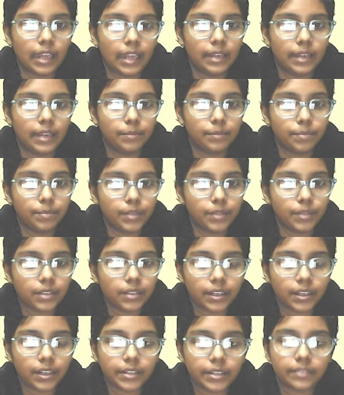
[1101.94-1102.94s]
Put on
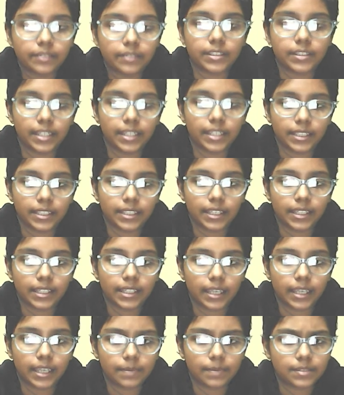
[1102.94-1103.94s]
your thinking
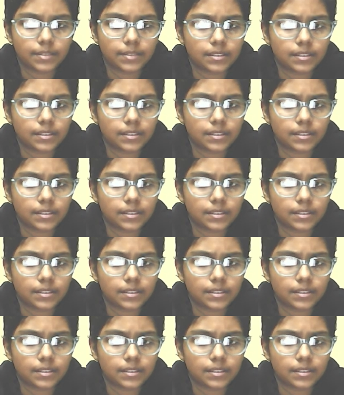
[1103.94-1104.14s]
caps.